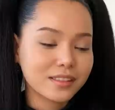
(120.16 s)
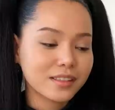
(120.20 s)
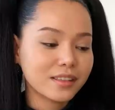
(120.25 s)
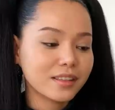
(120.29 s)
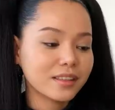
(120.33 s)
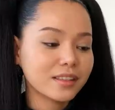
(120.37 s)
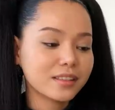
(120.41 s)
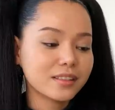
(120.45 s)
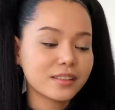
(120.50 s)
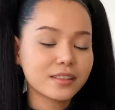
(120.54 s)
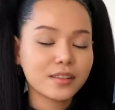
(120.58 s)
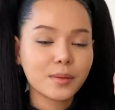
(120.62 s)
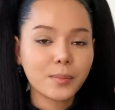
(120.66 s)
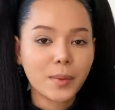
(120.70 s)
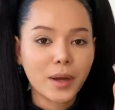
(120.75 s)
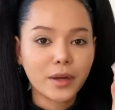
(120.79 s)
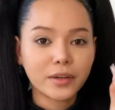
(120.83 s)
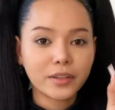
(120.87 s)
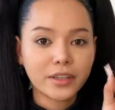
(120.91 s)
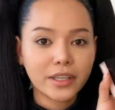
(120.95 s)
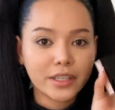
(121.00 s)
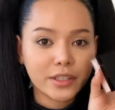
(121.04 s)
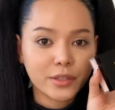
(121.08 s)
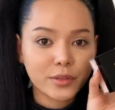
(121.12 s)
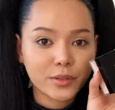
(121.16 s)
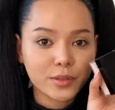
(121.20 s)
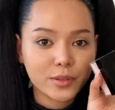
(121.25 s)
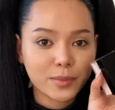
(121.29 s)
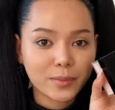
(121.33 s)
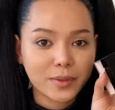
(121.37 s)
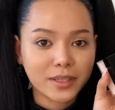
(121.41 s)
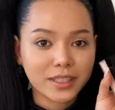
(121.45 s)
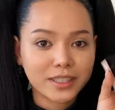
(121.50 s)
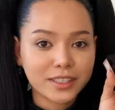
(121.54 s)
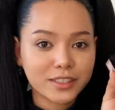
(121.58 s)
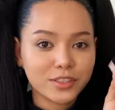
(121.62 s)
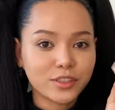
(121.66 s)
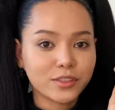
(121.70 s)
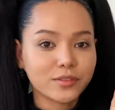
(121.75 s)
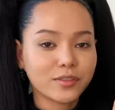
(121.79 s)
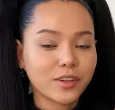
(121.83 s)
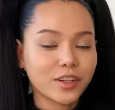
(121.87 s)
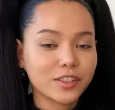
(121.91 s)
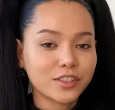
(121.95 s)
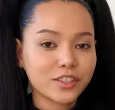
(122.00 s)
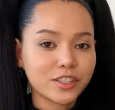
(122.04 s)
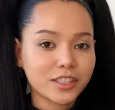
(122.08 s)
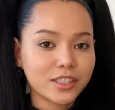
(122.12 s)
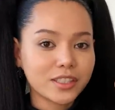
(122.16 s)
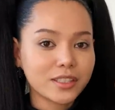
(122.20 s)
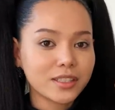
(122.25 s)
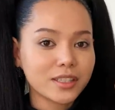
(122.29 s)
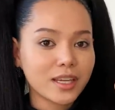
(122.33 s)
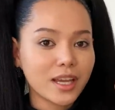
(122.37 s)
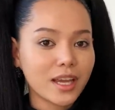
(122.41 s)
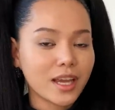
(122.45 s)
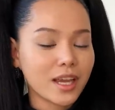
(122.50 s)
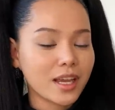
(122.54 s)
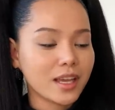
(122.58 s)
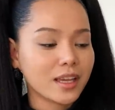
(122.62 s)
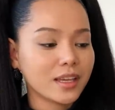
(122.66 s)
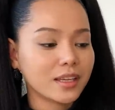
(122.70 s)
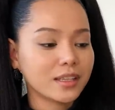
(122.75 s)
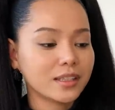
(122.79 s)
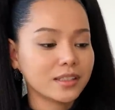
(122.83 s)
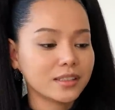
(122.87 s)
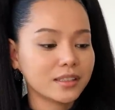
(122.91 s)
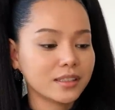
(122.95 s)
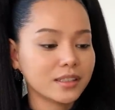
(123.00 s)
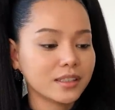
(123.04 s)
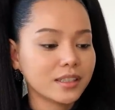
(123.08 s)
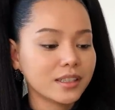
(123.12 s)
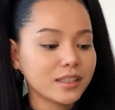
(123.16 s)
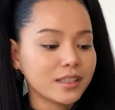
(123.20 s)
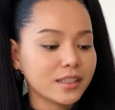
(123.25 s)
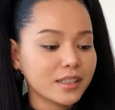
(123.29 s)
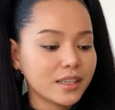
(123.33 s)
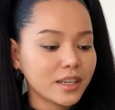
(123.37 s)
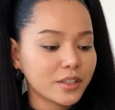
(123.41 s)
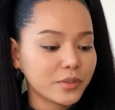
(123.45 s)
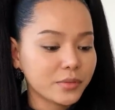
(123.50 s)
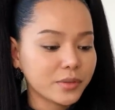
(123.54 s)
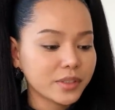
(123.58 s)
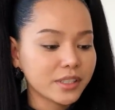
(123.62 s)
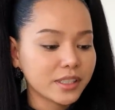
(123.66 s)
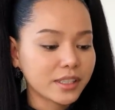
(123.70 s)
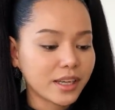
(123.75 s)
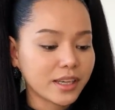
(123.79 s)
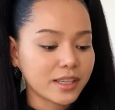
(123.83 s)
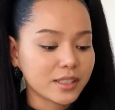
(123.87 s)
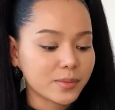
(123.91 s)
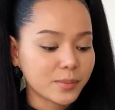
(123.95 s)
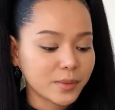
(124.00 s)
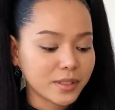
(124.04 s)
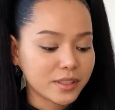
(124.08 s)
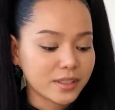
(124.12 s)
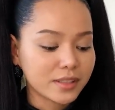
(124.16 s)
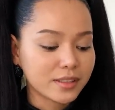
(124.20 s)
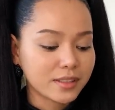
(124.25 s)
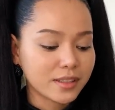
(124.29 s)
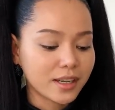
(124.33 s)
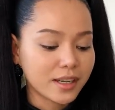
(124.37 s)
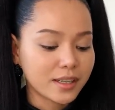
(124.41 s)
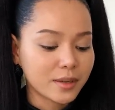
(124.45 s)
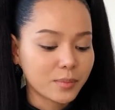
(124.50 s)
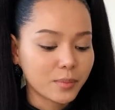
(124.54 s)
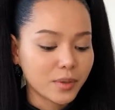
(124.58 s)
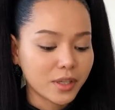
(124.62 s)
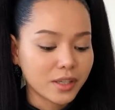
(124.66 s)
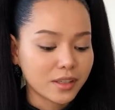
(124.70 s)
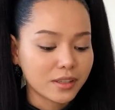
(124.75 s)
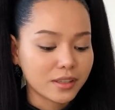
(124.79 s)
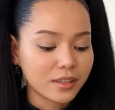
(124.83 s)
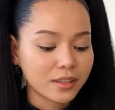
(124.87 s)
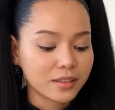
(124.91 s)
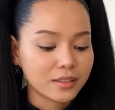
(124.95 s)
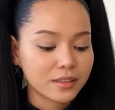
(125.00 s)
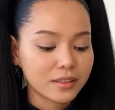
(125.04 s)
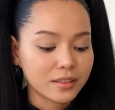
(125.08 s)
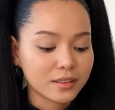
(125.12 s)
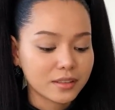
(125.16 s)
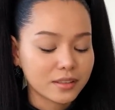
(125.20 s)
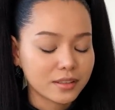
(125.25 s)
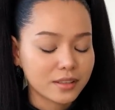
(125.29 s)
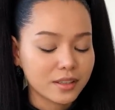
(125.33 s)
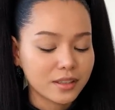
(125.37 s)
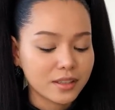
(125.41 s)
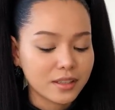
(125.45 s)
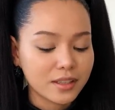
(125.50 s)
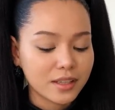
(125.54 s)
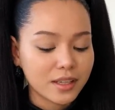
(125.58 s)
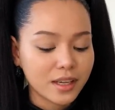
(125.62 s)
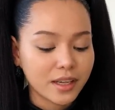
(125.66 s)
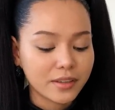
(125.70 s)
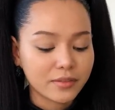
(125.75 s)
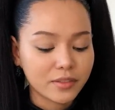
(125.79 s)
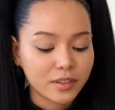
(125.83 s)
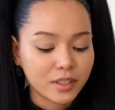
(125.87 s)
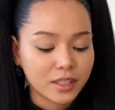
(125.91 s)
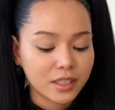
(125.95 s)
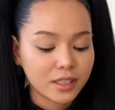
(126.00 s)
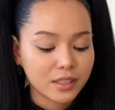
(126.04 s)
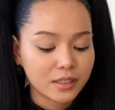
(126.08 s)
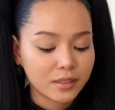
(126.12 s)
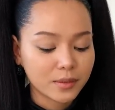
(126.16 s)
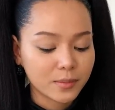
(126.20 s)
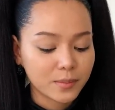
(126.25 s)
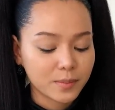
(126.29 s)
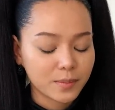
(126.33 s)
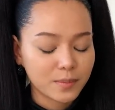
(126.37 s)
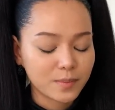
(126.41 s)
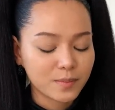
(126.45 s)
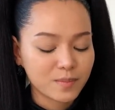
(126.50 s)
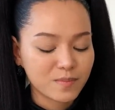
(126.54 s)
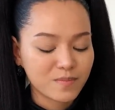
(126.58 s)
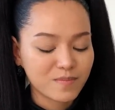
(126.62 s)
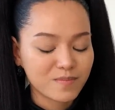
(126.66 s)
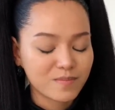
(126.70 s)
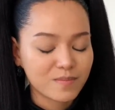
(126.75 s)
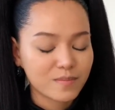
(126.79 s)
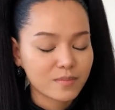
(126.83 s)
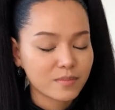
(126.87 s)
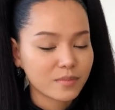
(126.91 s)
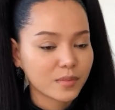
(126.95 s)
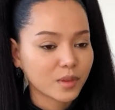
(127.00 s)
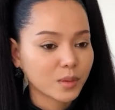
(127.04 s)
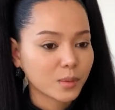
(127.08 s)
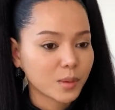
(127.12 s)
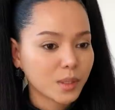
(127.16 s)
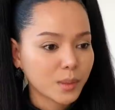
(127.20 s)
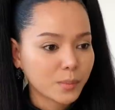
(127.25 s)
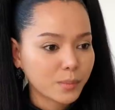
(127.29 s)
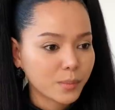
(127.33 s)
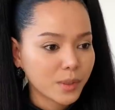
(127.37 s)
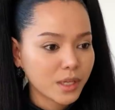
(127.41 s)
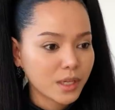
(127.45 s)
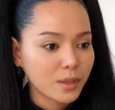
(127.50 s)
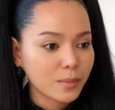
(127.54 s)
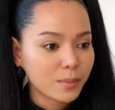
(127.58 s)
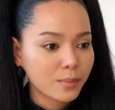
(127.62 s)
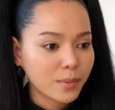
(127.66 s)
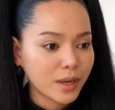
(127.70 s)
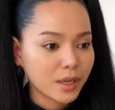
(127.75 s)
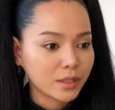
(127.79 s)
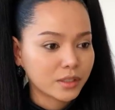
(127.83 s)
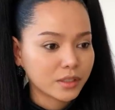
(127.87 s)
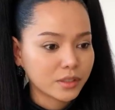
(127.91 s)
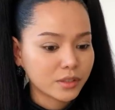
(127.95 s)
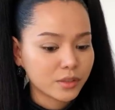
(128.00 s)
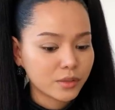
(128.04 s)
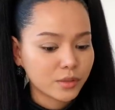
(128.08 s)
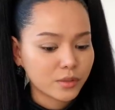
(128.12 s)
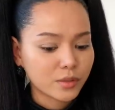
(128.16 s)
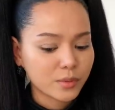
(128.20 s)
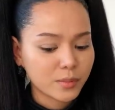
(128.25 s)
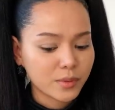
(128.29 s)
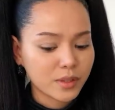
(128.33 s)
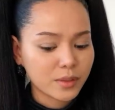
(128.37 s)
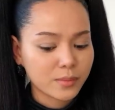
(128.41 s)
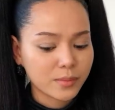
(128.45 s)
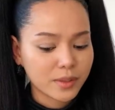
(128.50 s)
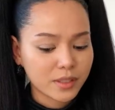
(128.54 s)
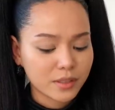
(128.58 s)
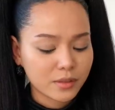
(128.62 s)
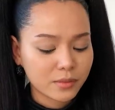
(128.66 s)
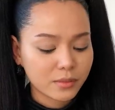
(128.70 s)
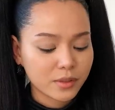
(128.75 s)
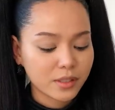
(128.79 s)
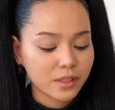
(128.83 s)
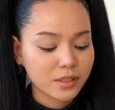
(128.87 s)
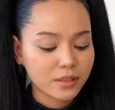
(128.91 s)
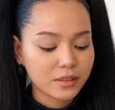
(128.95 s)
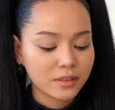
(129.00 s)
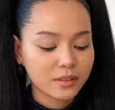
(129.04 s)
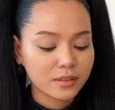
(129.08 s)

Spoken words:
This is the powder I use by Givenchy, and it's really nice because it's kind of pink, and I feel like the pink powder suits me the best way.